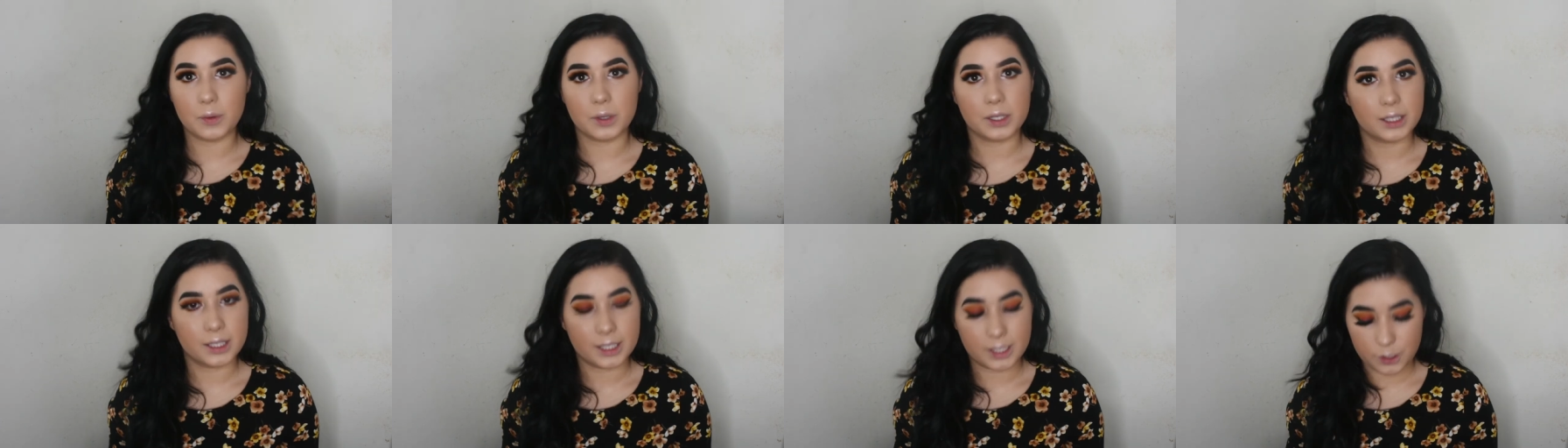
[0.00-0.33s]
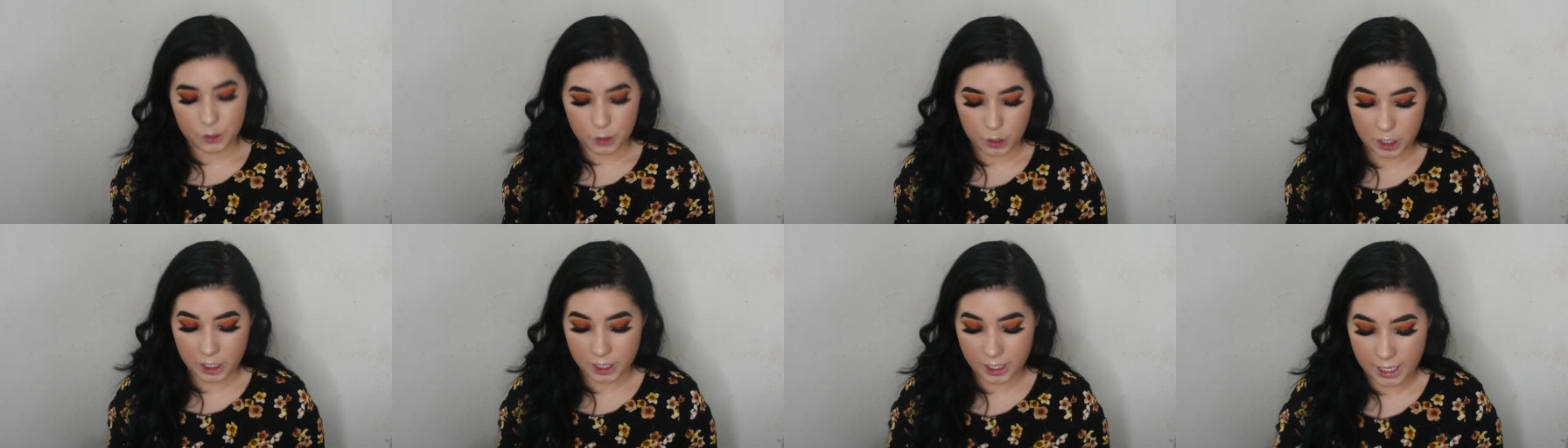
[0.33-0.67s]
really
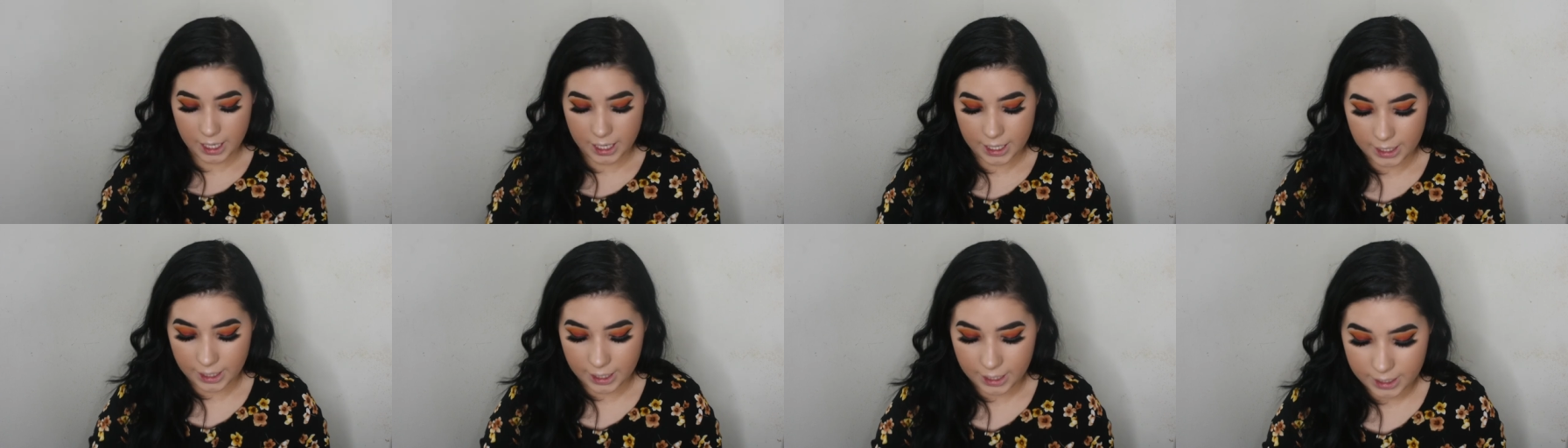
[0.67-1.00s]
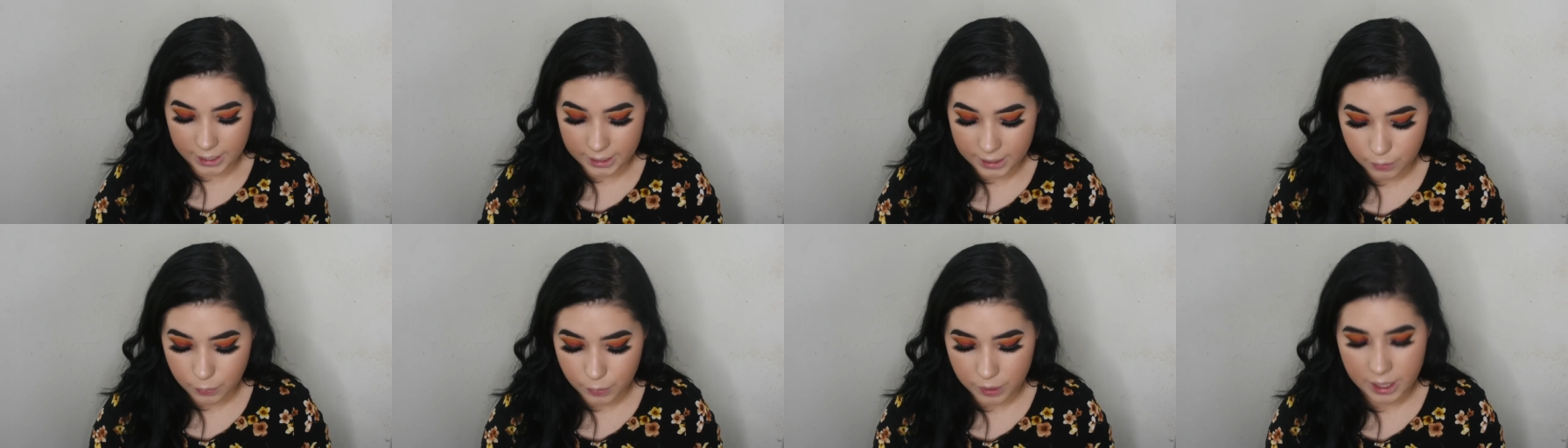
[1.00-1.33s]
strong
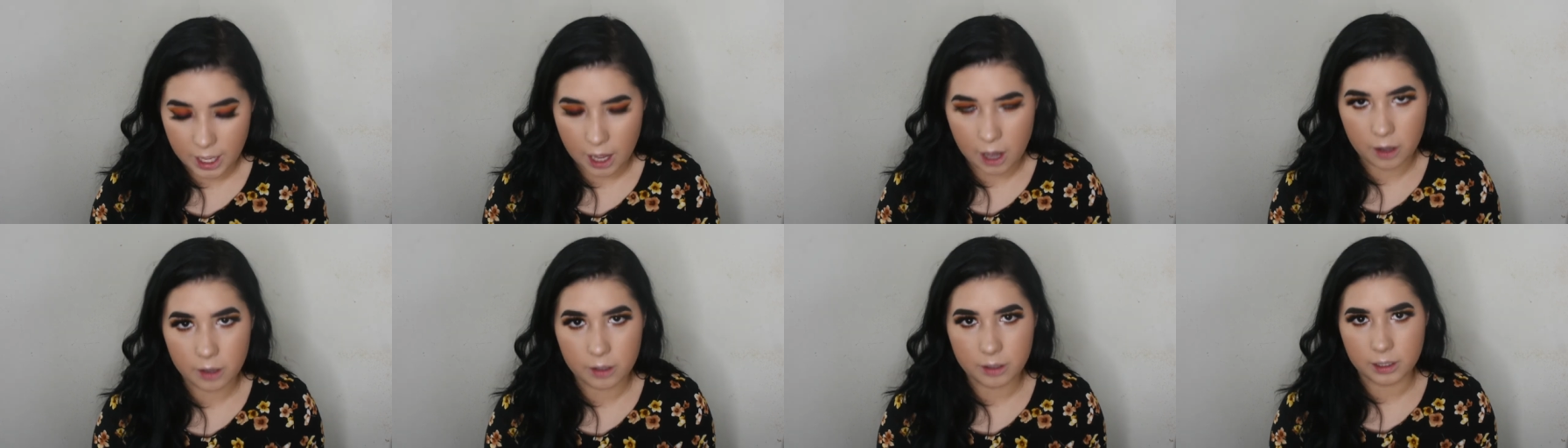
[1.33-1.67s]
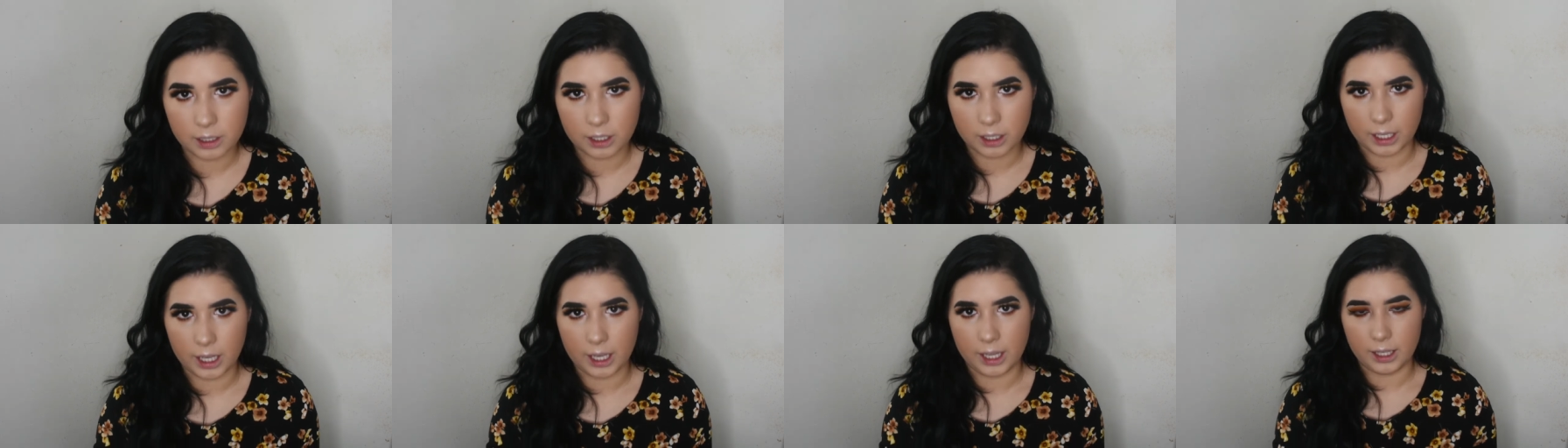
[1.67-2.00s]
highlights without
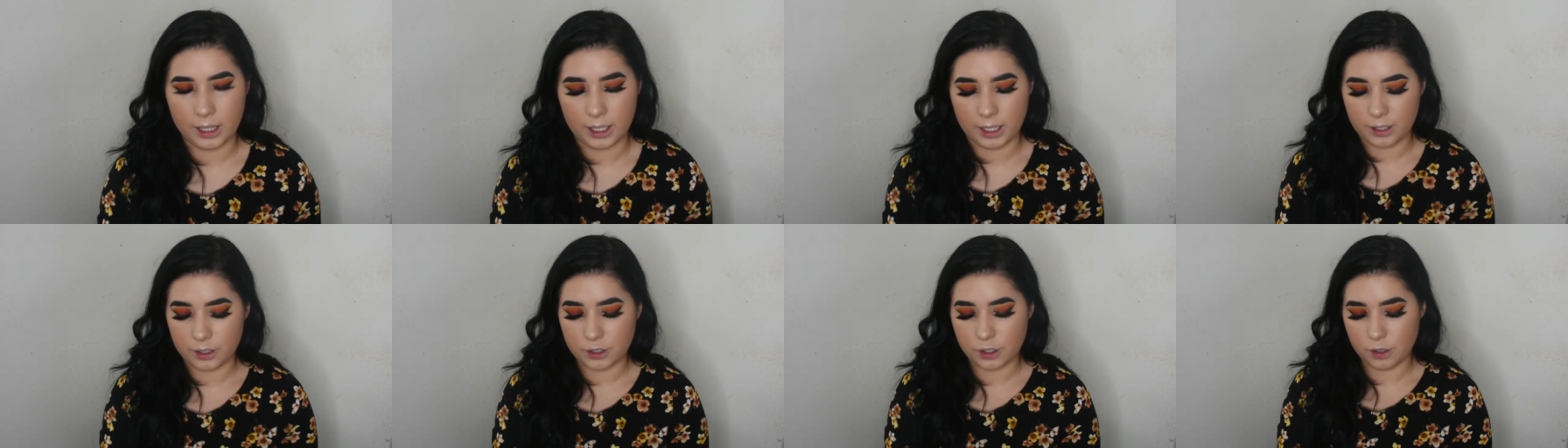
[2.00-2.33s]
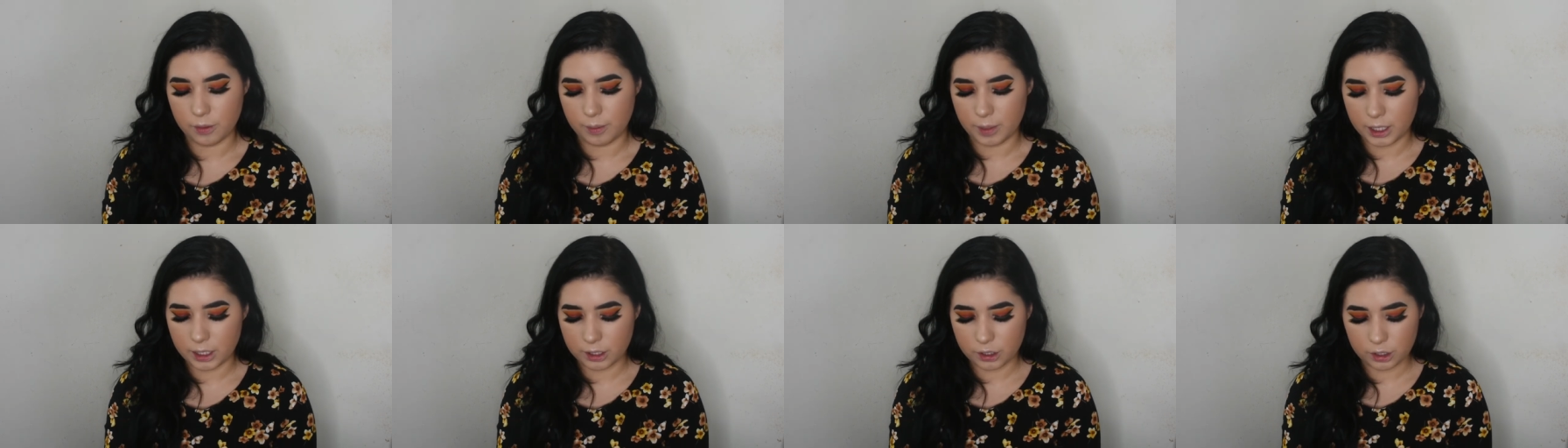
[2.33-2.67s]
looking like
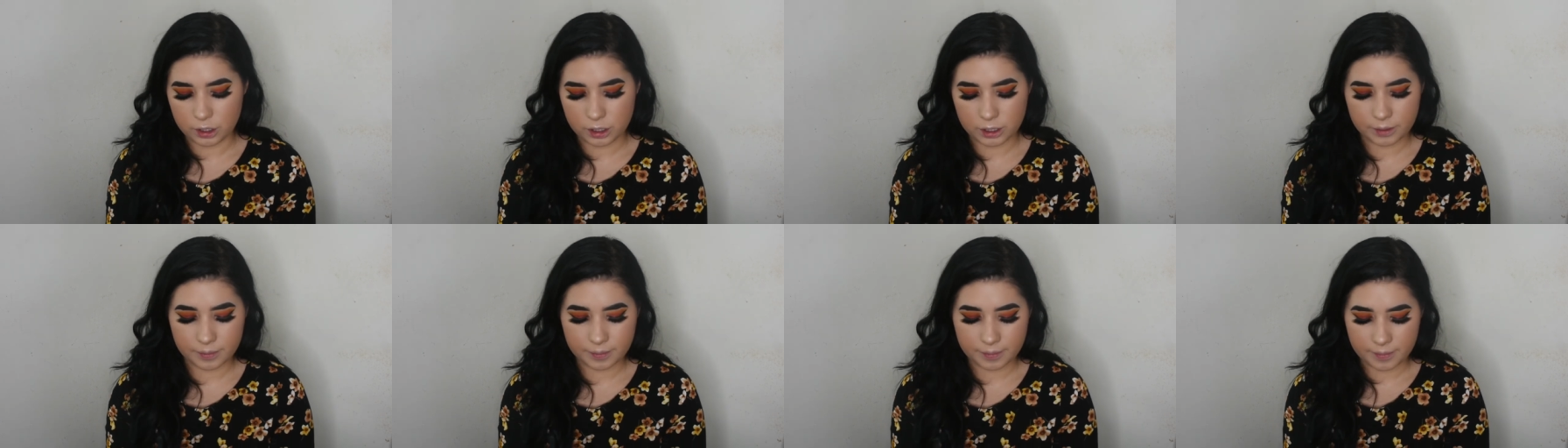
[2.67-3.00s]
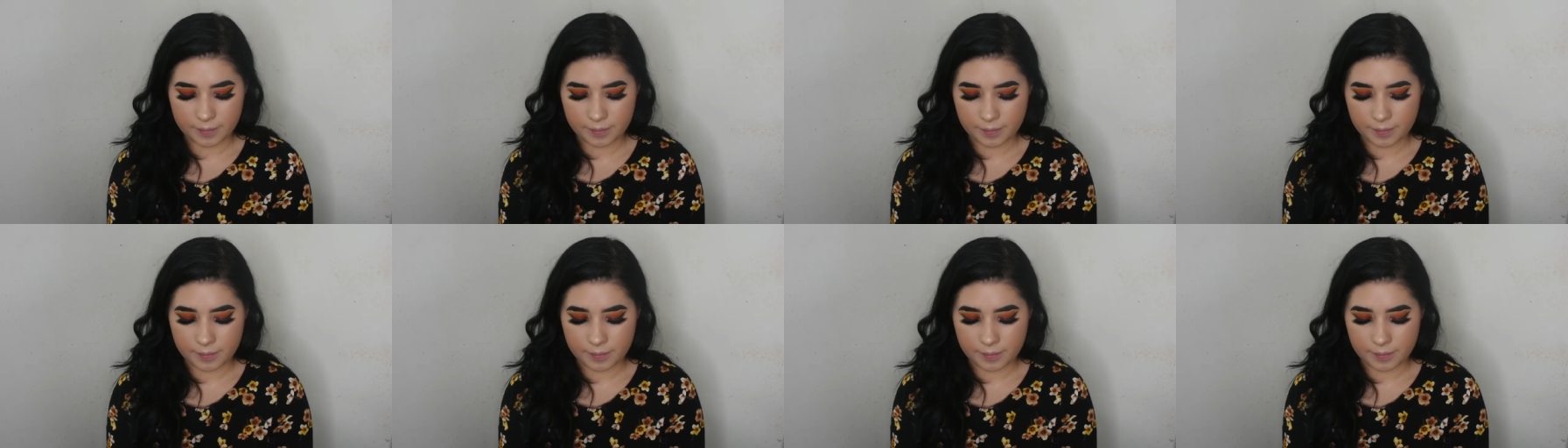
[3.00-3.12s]
too much.